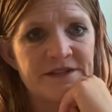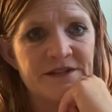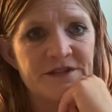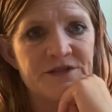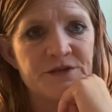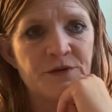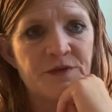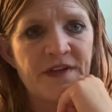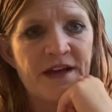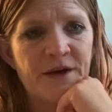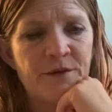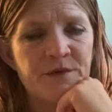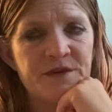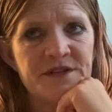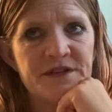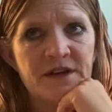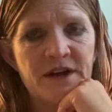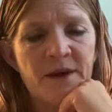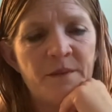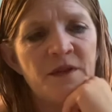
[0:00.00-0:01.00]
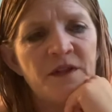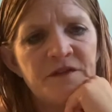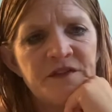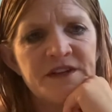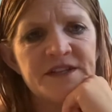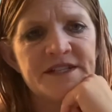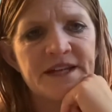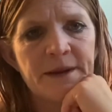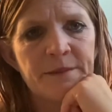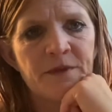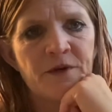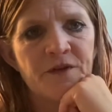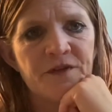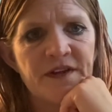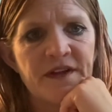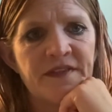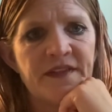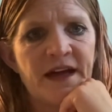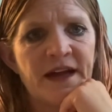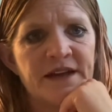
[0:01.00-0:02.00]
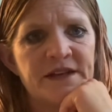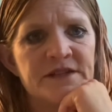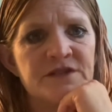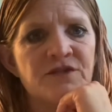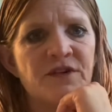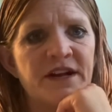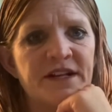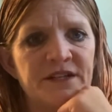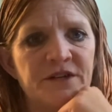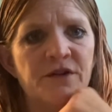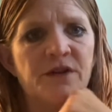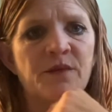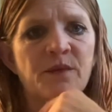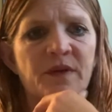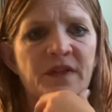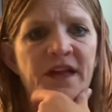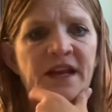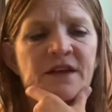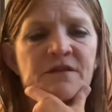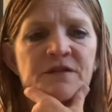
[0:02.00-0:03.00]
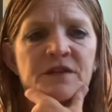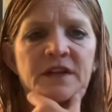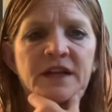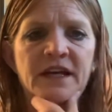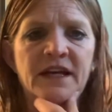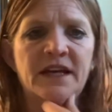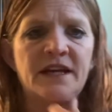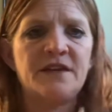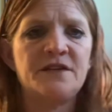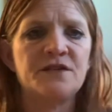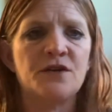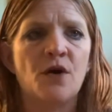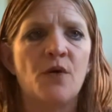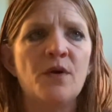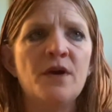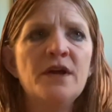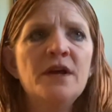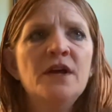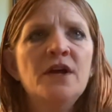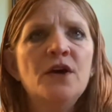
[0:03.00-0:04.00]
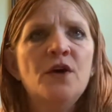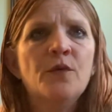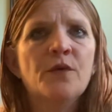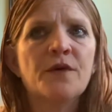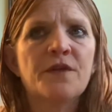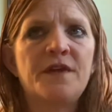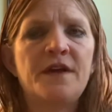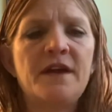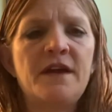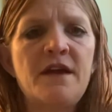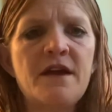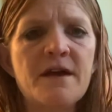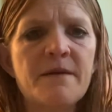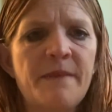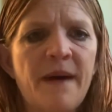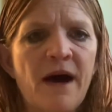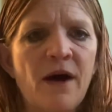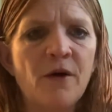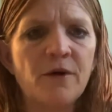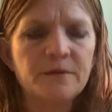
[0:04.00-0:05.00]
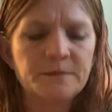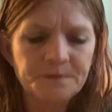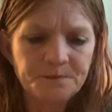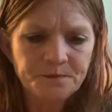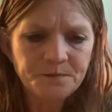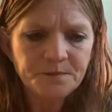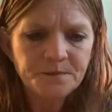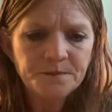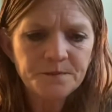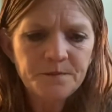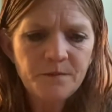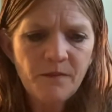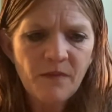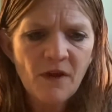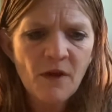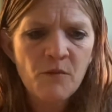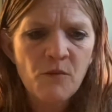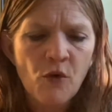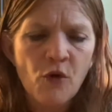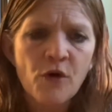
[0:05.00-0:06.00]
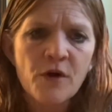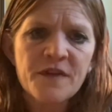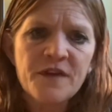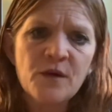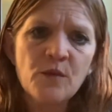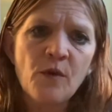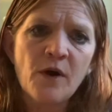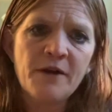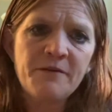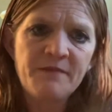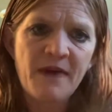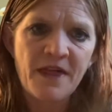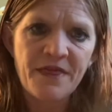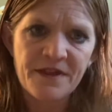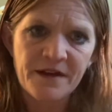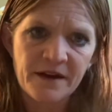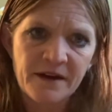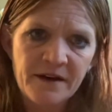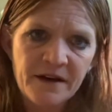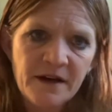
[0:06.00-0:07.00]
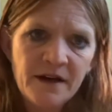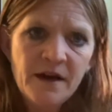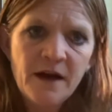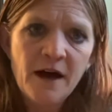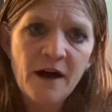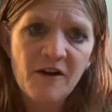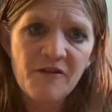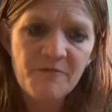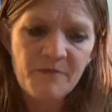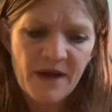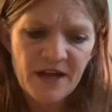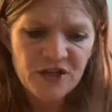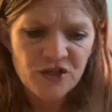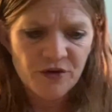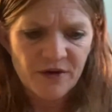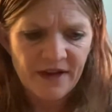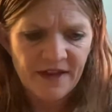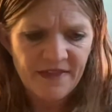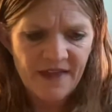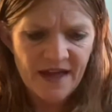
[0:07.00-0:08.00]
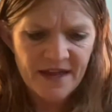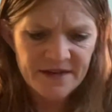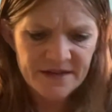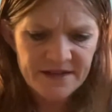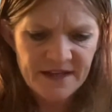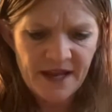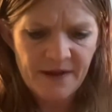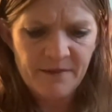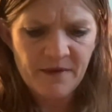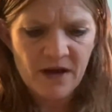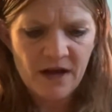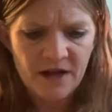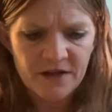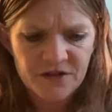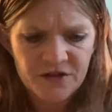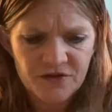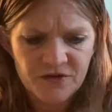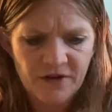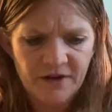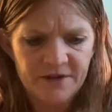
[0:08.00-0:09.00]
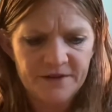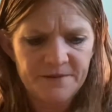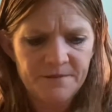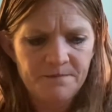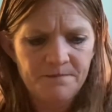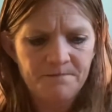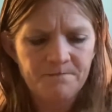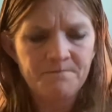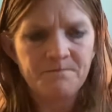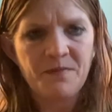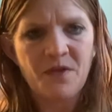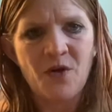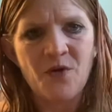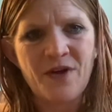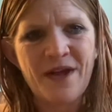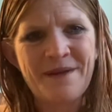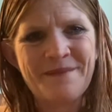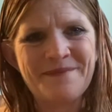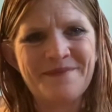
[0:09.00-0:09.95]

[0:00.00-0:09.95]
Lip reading: And so that was a couple of examples, and that is criterion related validity. So we're thinking about more than one method of measuring that same construct. Okay.